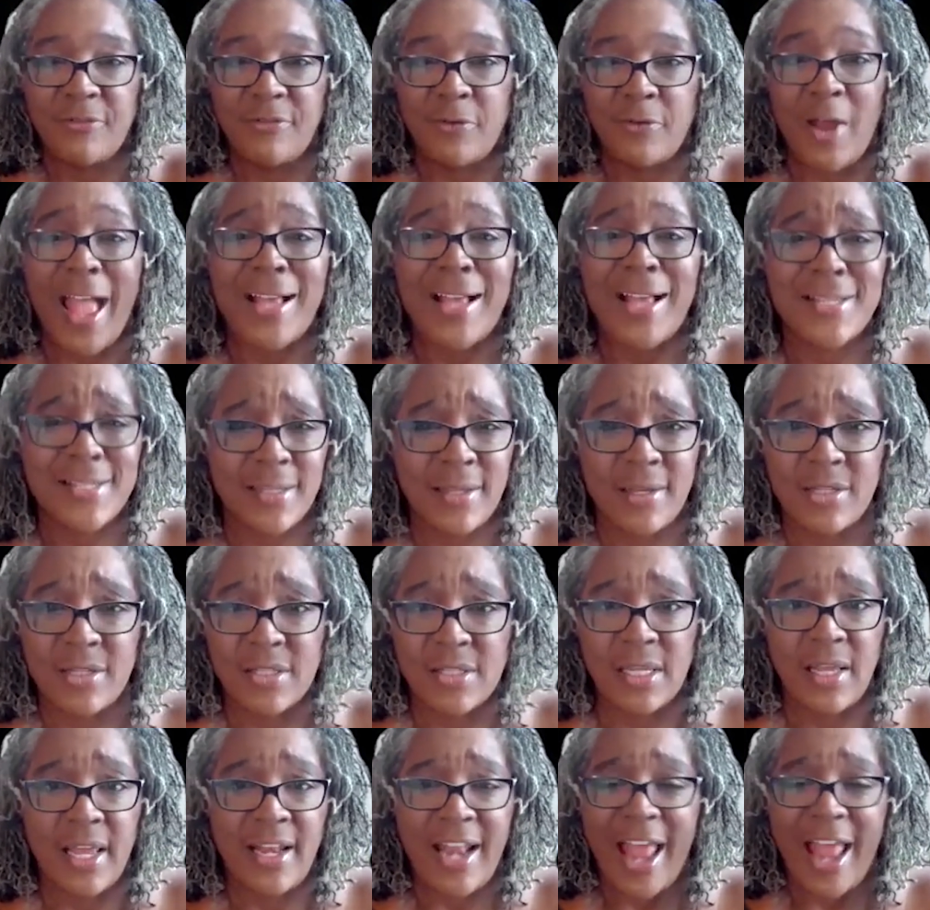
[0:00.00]
for
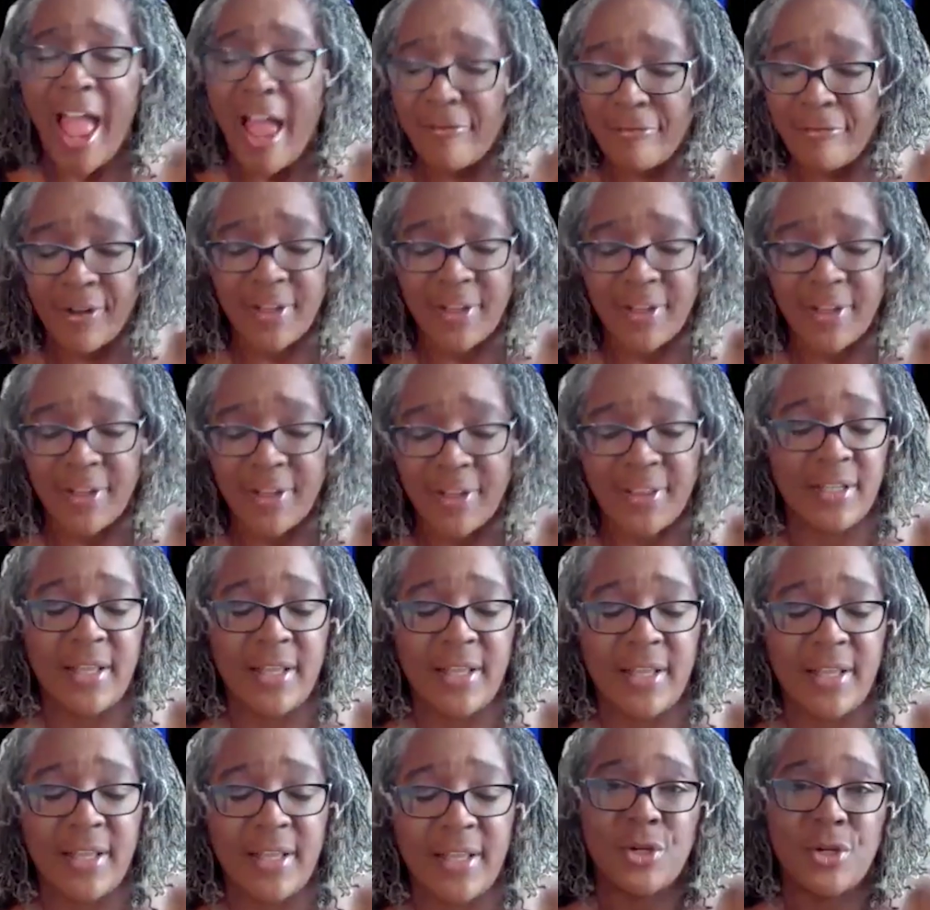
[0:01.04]
excellence in
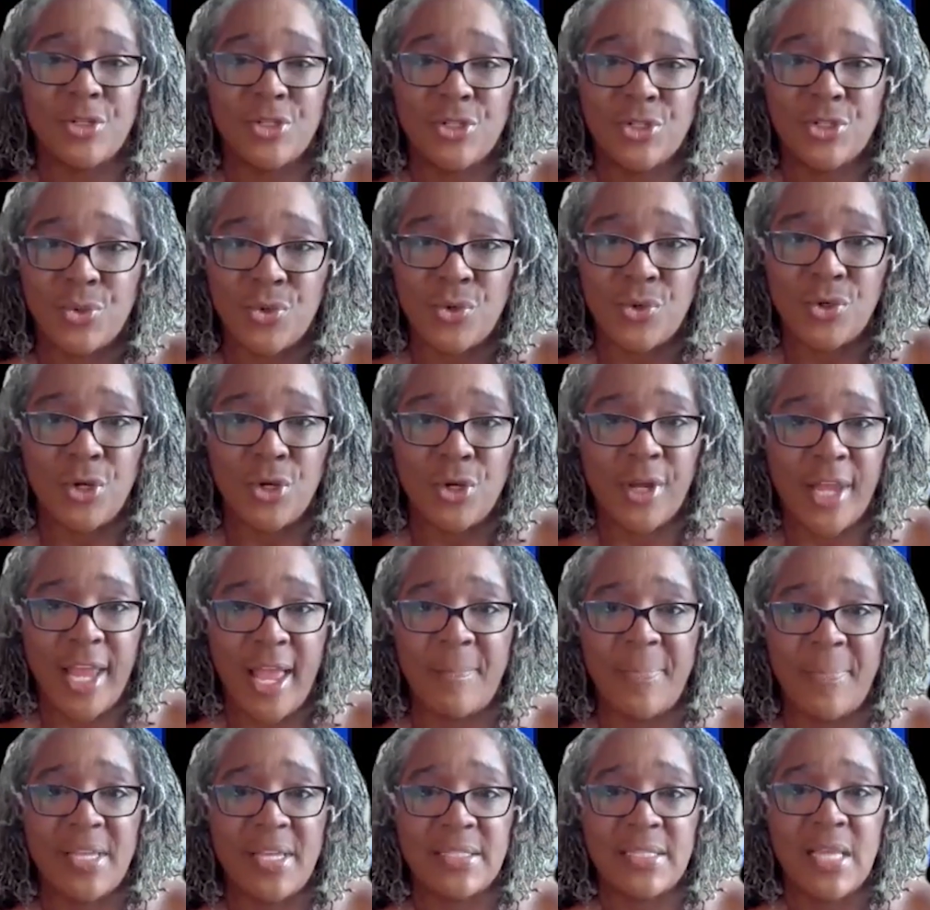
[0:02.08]
everything that you do on your
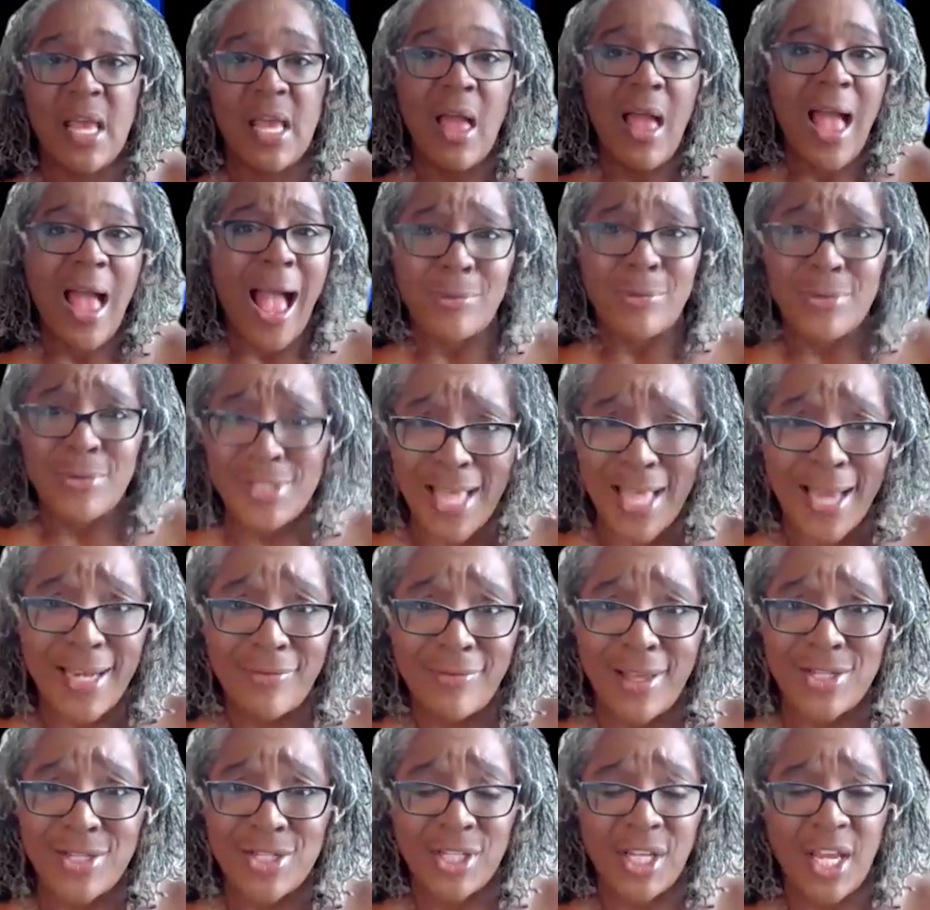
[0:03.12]
school, your campus,
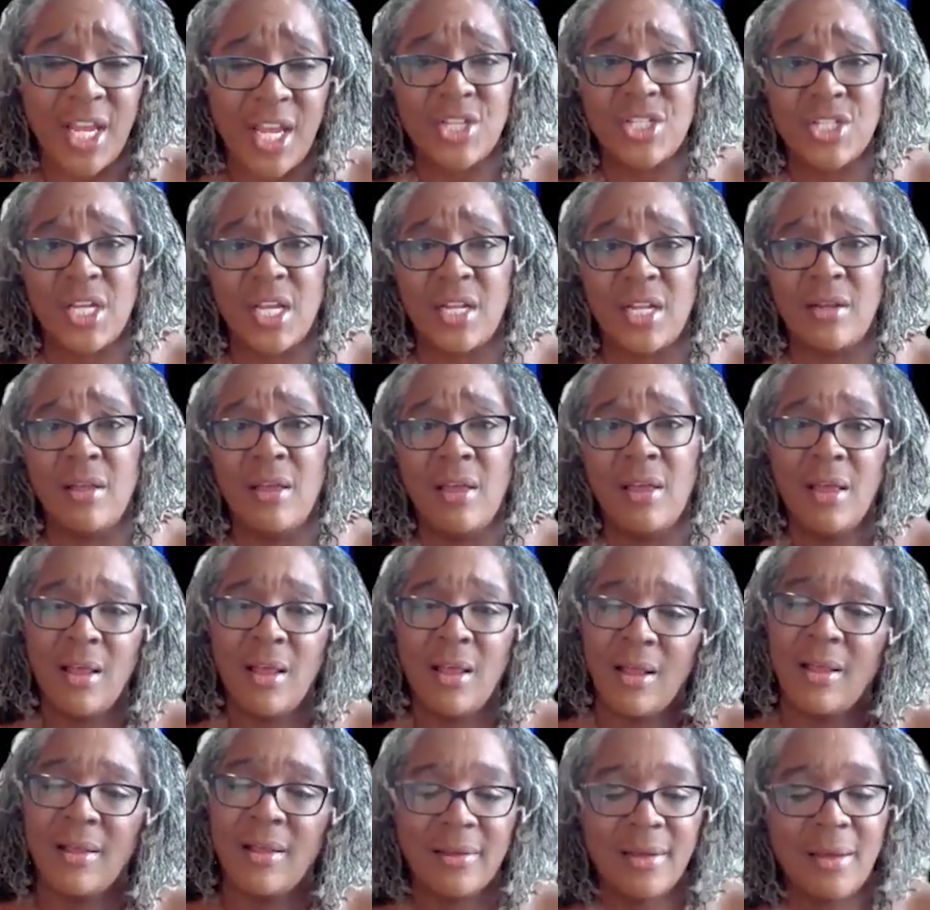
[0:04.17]
outside of
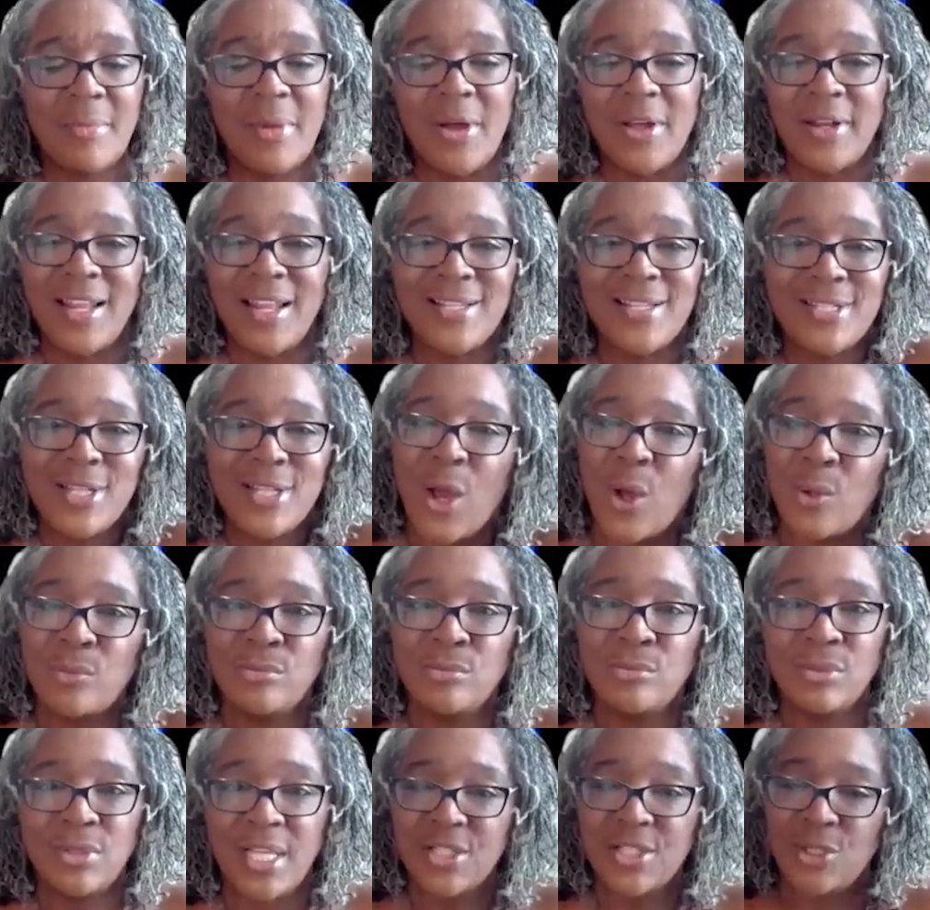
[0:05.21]
education. Come on, let's
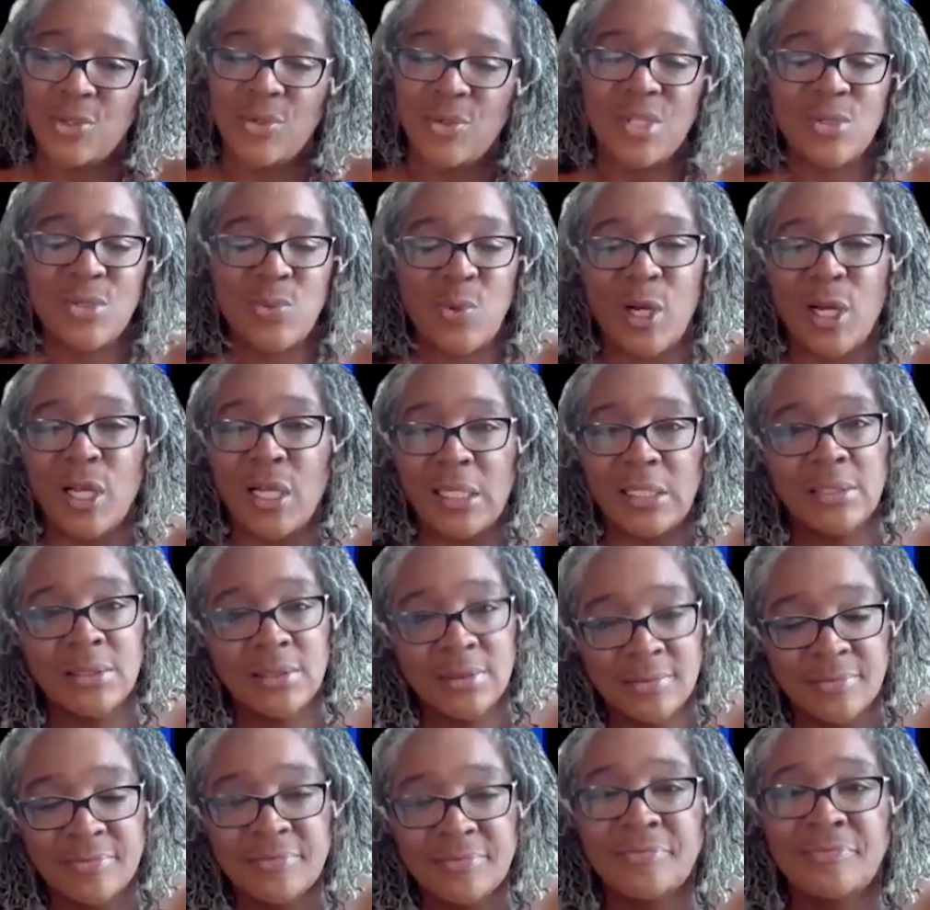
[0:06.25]
go. Let's do this work.